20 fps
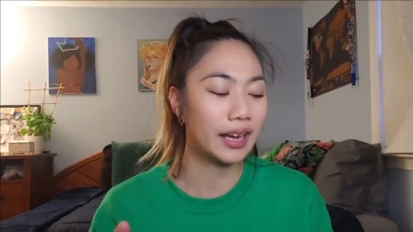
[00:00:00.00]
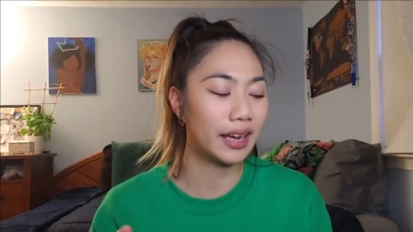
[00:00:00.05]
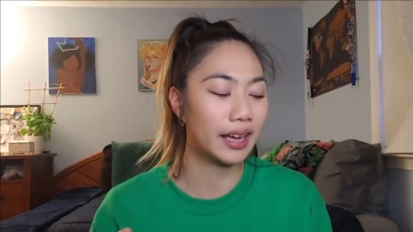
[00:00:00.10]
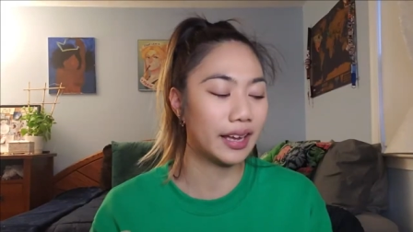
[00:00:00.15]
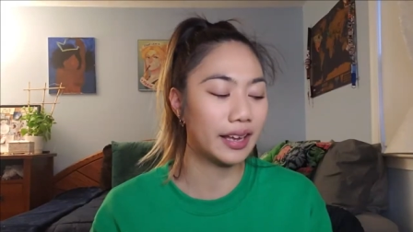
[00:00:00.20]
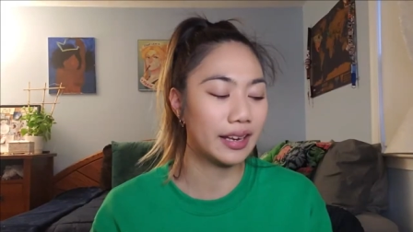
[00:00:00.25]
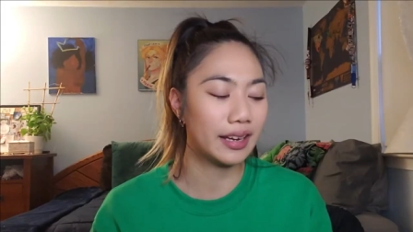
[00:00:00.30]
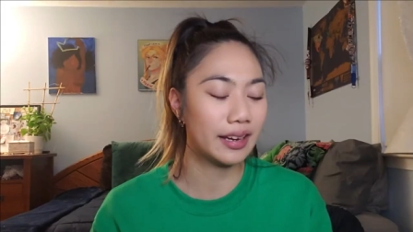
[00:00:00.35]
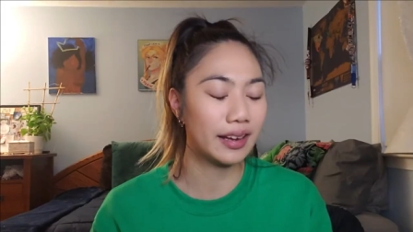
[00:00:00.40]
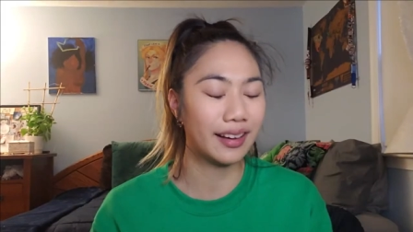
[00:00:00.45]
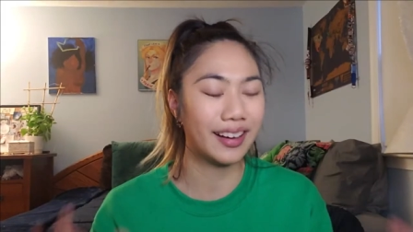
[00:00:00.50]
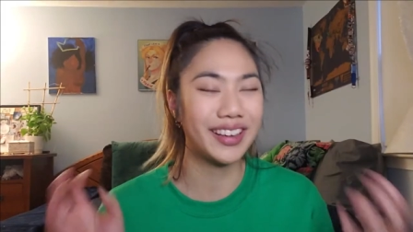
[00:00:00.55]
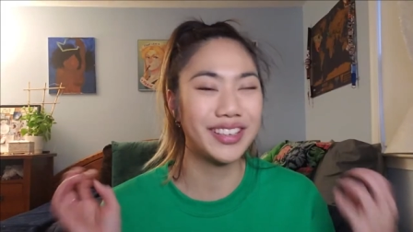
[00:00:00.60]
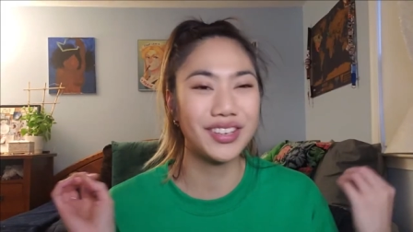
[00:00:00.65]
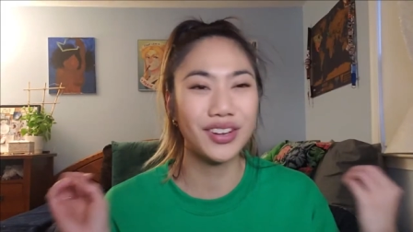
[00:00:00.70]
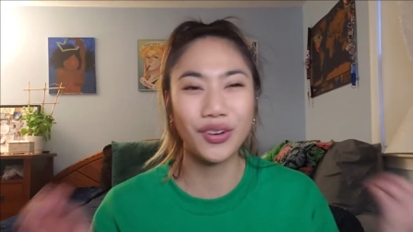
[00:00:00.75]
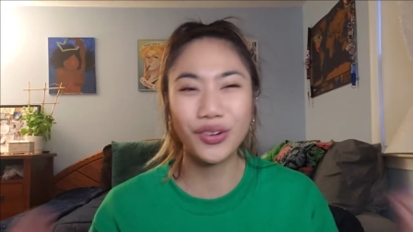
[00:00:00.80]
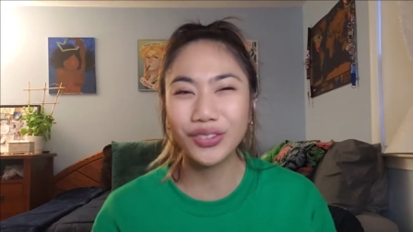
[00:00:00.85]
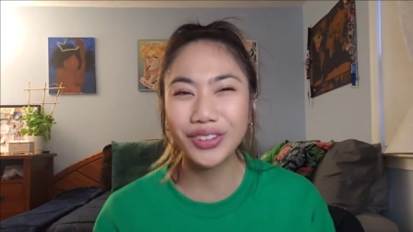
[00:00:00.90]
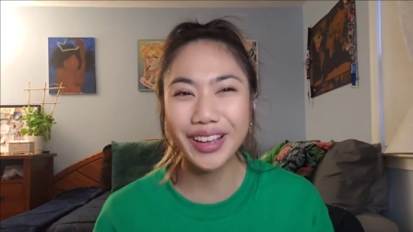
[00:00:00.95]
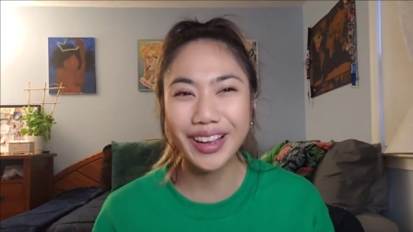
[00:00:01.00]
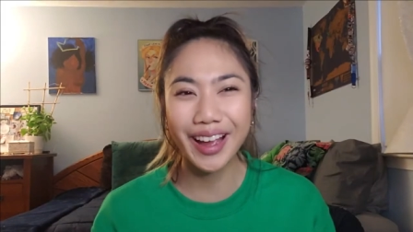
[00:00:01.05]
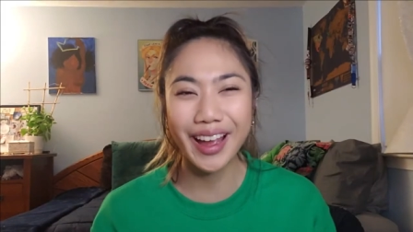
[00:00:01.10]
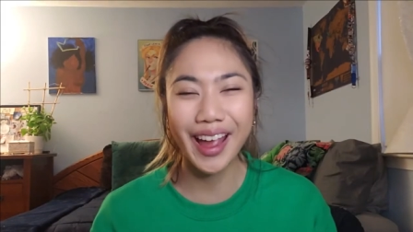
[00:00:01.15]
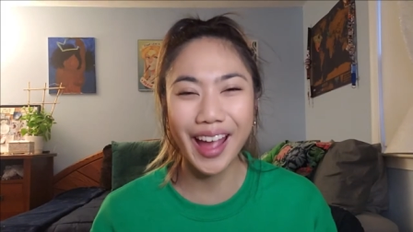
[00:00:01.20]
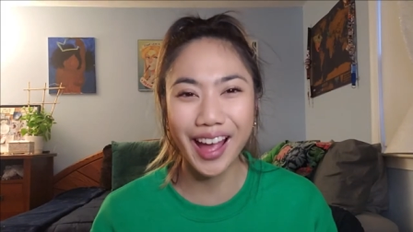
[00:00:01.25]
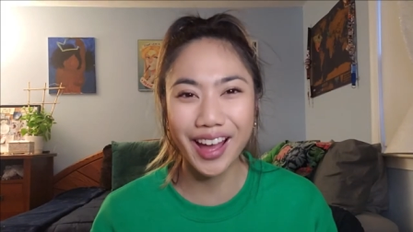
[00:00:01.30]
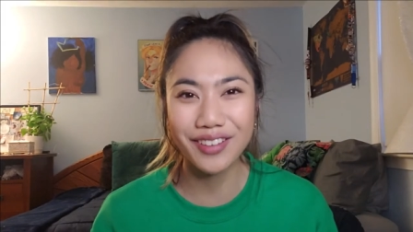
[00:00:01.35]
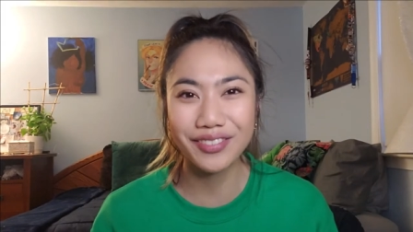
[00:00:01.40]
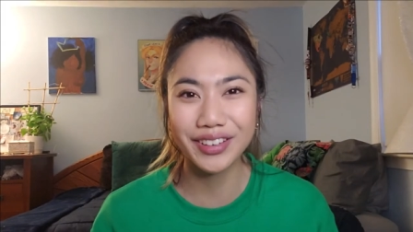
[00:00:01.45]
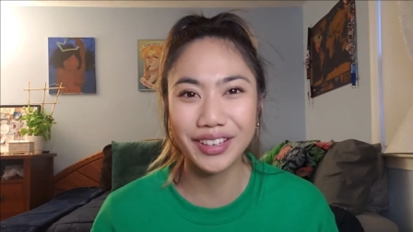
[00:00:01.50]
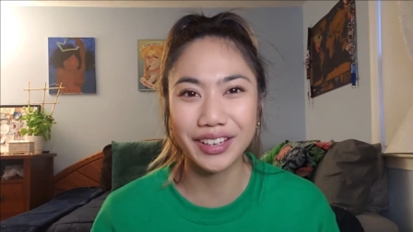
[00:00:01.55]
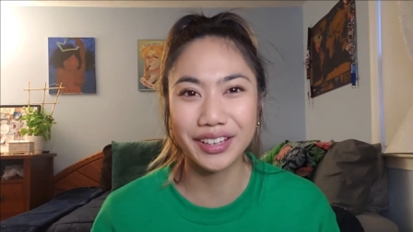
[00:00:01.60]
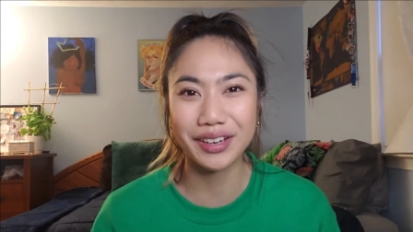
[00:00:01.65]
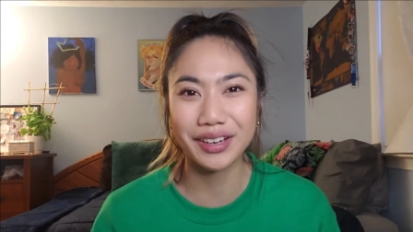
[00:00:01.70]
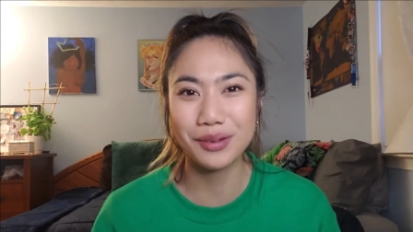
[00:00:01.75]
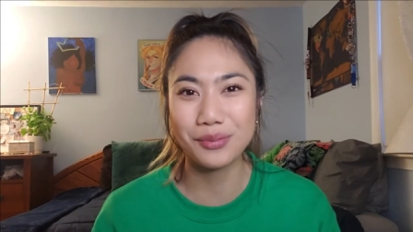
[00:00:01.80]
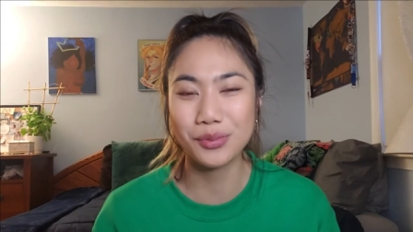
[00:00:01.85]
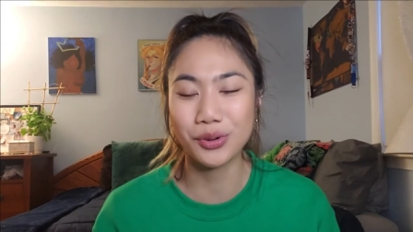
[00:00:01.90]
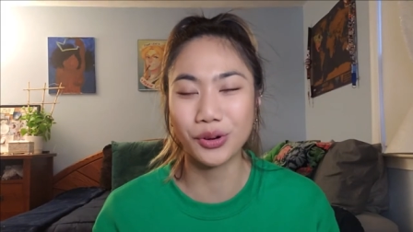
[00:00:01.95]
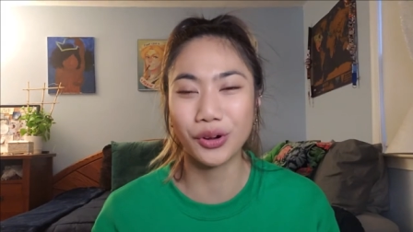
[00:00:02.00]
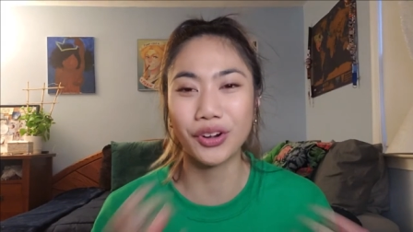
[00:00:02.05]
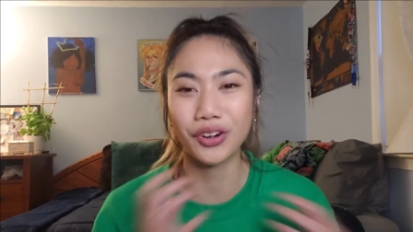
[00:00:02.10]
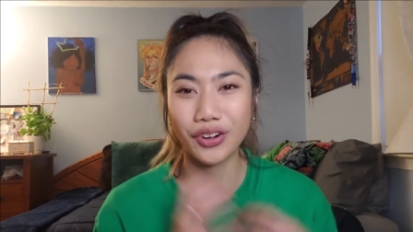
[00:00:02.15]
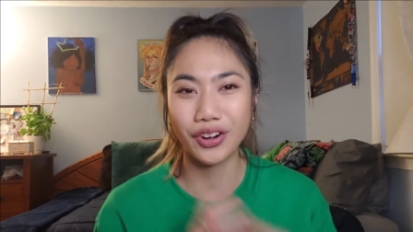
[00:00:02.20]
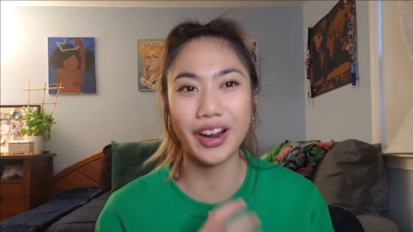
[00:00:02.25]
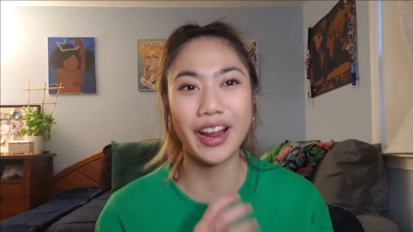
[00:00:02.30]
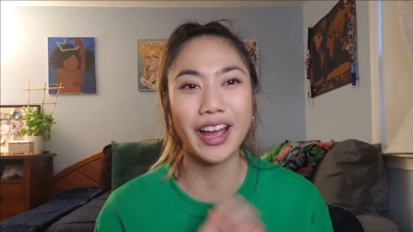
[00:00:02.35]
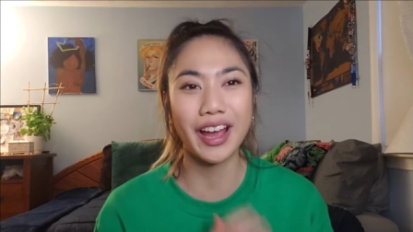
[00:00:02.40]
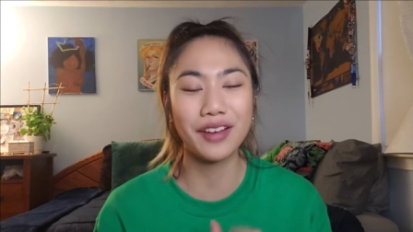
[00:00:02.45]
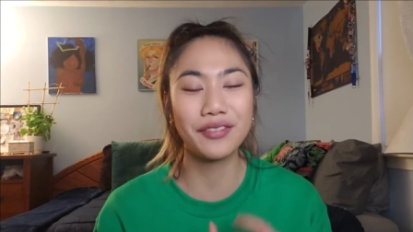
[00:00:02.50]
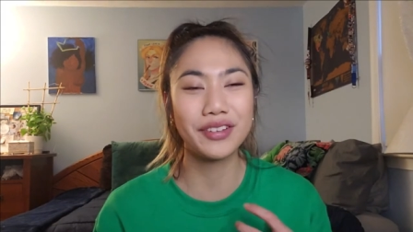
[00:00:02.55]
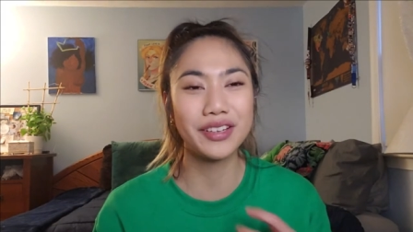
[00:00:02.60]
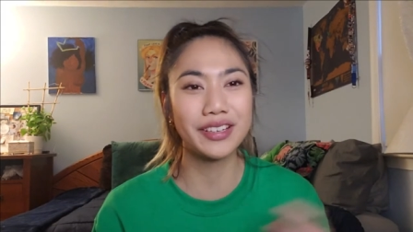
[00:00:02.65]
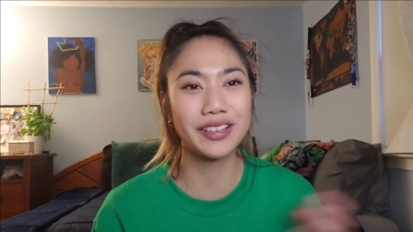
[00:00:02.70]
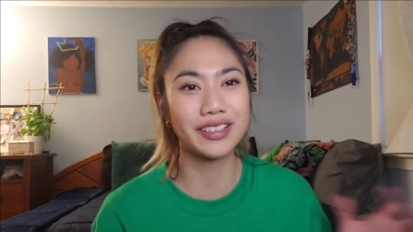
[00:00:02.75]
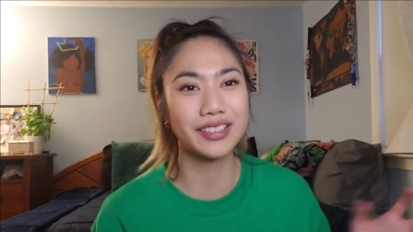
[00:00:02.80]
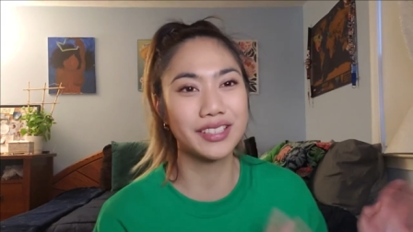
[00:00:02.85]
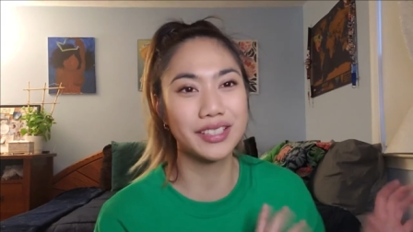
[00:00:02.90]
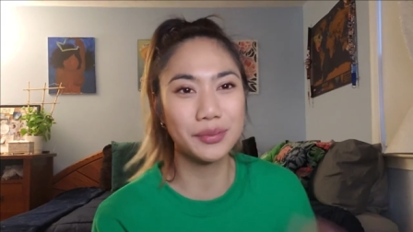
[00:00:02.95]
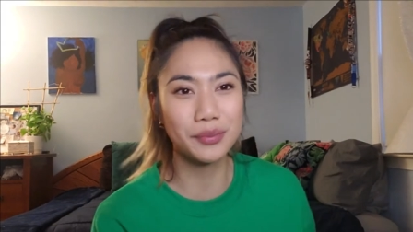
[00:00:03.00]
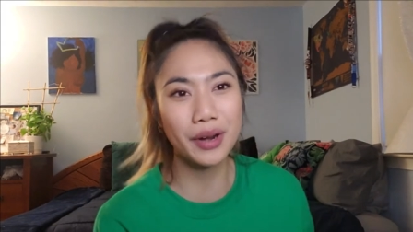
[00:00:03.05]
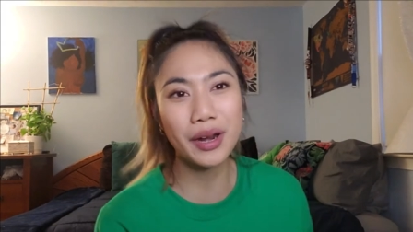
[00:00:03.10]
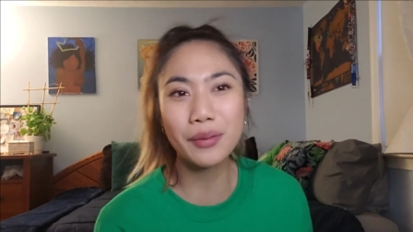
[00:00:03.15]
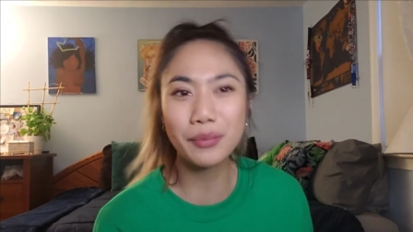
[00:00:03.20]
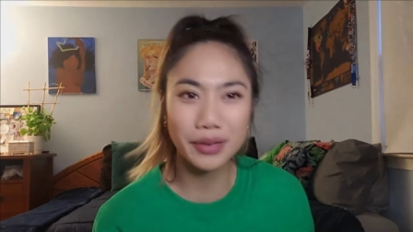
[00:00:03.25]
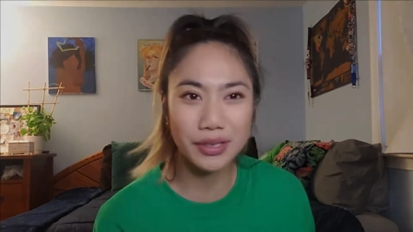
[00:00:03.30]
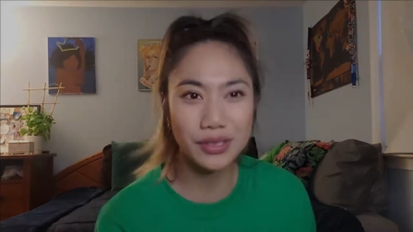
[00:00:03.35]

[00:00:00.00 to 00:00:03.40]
And I don't think I have it anymore, or I have it somewhere in